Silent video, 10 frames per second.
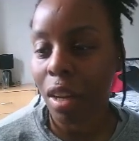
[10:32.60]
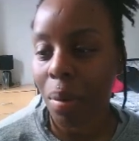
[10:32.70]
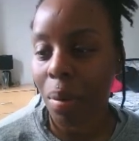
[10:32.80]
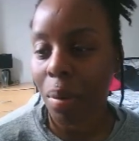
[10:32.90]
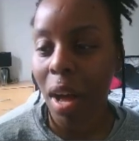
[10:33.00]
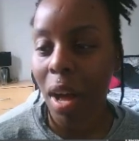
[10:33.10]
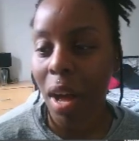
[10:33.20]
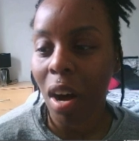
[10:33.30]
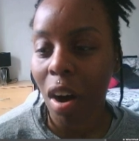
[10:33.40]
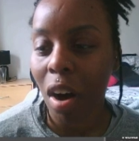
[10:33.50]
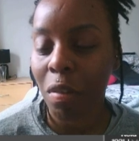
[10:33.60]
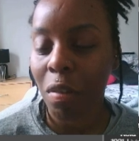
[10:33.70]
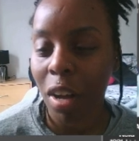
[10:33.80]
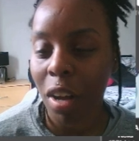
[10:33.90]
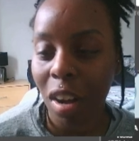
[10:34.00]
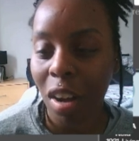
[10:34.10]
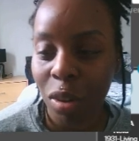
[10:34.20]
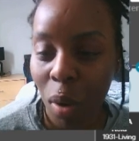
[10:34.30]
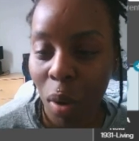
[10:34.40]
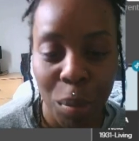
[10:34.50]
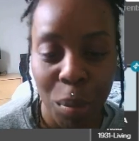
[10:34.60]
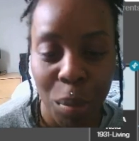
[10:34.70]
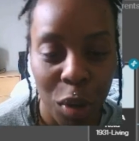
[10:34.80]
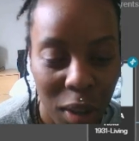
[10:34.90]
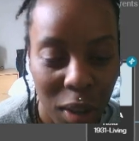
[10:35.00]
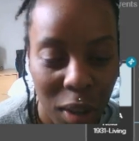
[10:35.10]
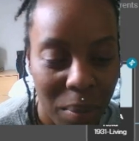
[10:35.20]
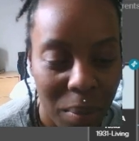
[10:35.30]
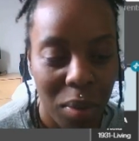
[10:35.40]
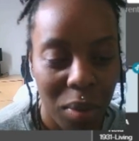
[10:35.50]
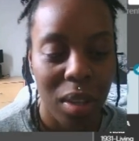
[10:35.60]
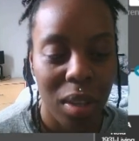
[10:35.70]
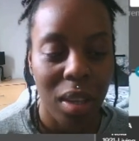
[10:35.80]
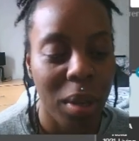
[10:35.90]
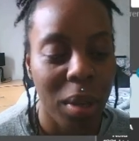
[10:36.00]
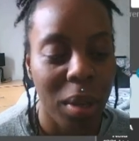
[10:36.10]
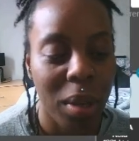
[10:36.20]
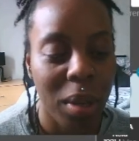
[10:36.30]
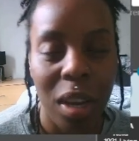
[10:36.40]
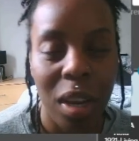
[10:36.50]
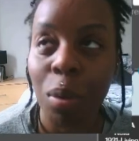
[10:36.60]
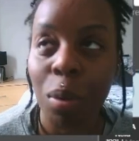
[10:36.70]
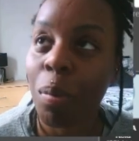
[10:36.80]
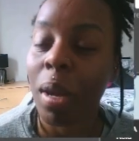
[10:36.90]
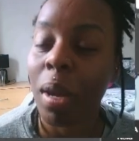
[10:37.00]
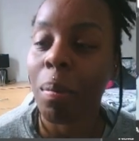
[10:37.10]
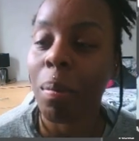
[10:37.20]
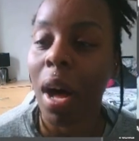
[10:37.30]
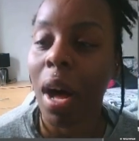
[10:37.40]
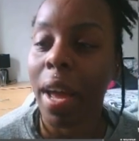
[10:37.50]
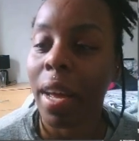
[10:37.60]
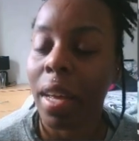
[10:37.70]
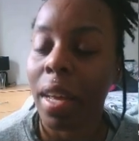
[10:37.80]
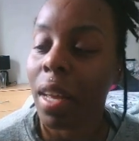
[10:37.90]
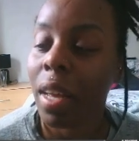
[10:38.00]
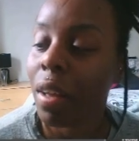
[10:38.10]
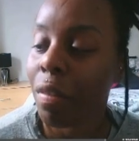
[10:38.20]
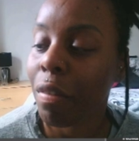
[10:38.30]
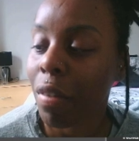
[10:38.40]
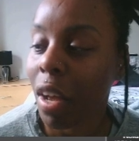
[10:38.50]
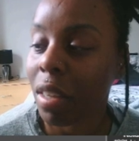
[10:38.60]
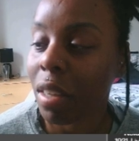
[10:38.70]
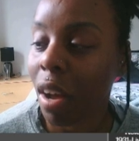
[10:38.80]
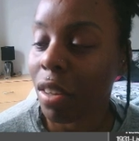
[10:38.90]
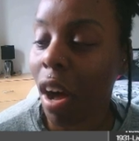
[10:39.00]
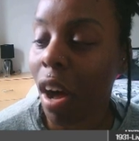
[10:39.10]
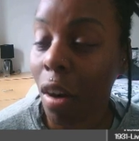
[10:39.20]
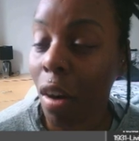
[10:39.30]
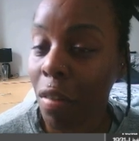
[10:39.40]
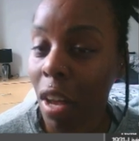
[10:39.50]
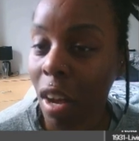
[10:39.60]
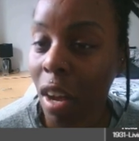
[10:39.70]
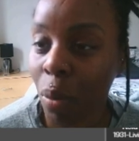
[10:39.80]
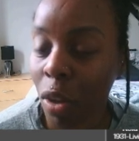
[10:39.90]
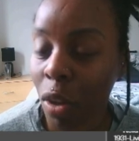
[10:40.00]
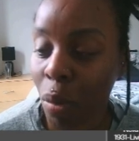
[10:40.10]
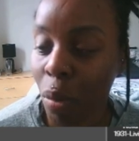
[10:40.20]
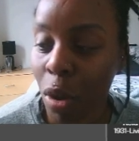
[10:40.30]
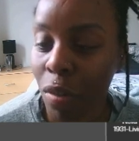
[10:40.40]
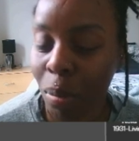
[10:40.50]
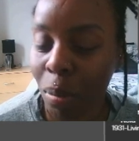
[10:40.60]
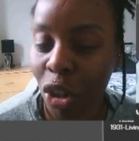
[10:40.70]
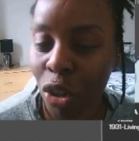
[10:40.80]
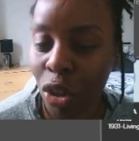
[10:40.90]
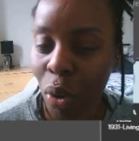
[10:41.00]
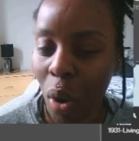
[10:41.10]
half first cousin once removed. So Mrs. Edwards would be my first cousin, half first cousin once removed. I'm sure.